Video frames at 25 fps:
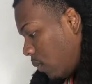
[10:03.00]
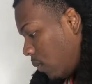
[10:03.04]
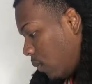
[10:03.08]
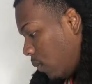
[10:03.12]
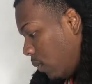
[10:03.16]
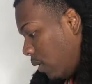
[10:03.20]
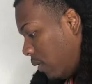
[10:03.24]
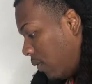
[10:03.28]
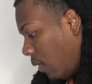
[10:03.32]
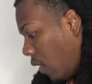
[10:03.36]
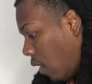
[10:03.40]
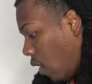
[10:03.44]

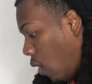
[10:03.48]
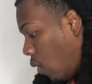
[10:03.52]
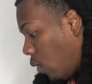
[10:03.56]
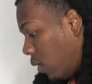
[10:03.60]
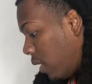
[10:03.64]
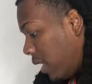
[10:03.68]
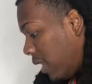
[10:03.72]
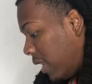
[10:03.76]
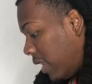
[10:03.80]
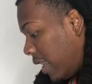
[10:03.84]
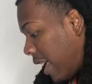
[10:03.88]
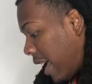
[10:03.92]
We
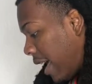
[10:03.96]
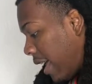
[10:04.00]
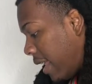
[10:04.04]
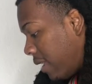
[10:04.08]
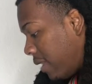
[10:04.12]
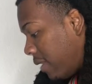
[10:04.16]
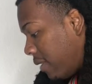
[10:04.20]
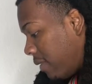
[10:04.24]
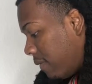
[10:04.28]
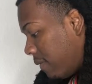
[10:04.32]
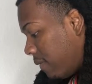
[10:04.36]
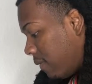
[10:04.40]
only left
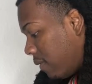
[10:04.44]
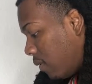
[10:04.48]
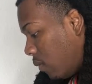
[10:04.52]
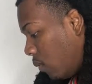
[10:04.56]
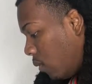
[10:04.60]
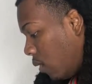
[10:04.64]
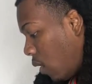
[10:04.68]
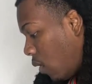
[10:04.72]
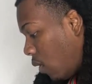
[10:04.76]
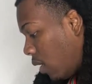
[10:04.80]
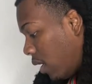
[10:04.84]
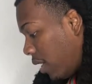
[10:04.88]

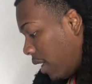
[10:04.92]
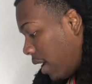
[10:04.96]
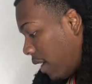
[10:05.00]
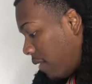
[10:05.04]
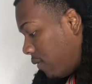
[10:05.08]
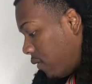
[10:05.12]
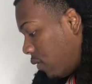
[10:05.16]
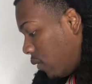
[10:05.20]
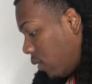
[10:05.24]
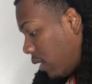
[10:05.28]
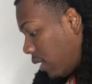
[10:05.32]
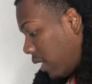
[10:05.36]

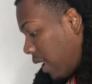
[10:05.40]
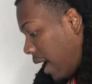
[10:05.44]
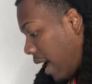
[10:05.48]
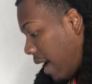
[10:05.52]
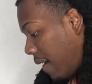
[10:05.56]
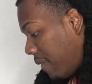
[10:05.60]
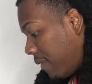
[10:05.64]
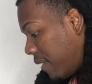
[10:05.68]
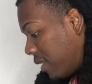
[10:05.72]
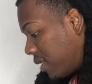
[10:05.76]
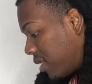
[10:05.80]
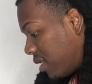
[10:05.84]
you
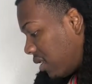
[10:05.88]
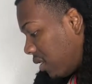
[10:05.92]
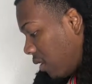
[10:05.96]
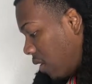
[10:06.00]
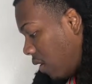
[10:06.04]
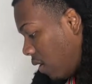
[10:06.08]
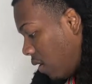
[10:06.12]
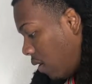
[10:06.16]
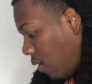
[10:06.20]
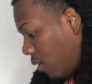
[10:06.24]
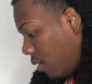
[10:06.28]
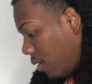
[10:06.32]
alive this
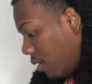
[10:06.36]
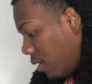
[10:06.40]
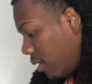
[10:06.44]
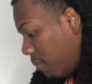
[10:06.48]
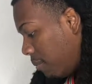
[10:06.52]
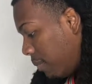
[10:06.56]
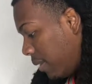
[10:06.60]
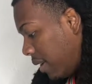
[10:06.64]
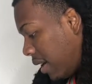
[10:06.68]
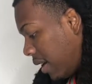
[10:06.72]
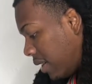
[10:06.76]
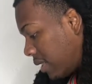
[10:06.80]
long
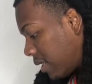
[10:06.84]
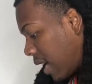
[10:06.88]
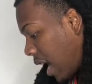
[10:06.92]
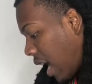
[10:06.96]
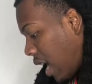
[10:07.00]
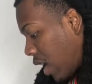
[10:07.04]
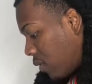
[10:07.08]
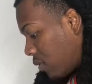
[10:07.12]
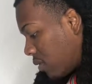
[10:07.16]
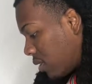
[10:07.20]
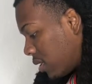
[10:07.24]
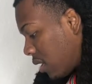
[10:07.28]
because
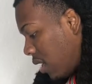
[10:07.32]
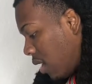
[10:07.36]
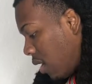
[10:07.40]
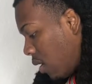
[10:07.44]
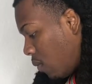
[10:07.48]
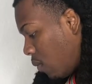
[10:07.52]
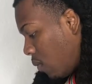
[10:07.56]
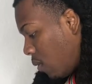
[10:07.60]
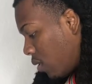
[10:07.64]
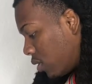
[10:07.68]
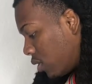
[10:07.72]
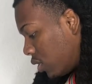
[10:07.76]

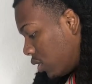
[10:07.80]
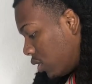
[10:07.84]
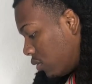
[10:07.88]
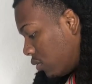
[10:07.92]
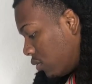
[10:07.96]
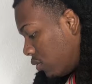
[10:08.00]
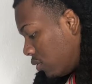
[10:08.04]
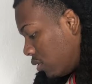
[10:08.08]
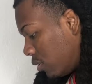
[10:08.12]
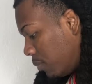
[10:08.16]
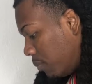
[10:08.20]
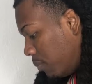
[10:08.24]
Kaido-san wants
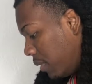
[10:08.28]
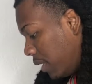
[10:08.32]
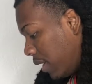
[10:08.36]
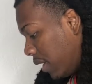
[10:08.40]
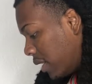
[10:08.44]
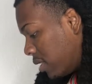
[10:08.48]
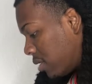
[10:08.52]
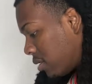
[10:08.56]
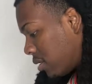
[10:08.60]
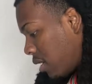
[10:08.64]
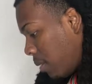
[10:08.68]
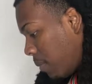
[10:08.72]
you to be
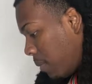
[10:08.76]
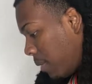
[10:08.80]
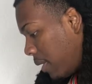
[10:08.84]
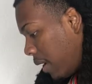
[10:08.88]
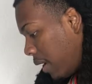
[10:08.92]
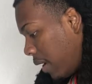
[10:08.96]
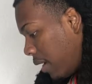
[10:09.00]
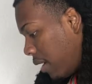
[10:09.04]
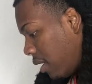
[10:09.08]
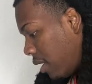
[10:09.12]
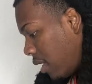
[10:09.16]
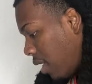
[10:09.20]
his
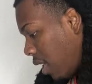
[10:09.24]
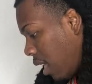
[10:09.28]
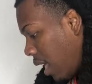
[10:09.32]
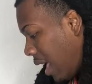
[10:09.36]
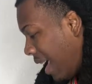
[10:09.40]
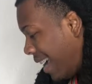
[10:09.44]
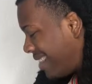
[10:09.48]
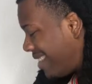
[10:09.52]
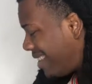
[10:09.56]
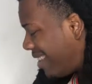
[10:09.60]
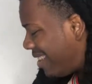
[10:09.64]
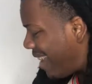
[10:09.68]
subordinate.
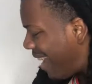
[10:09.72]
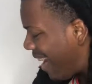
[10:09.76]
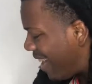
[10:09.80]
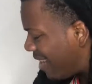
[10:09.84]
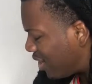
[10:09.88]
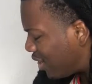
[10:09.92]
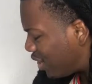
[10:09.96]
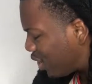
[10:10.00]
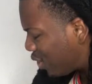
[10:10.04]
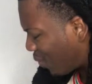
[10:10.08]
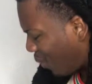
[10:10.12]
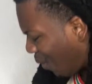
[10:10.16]
Is he
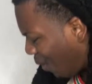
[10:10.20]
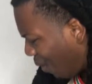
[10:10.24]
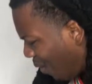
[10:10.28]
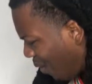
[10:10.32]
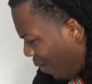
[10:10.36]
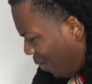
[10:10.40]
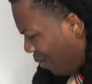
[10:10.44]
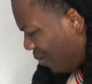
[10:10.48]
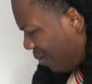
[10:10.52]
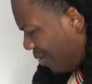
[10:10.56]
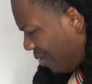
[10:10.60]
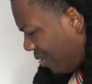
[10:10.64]
that
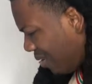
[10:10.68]
strong?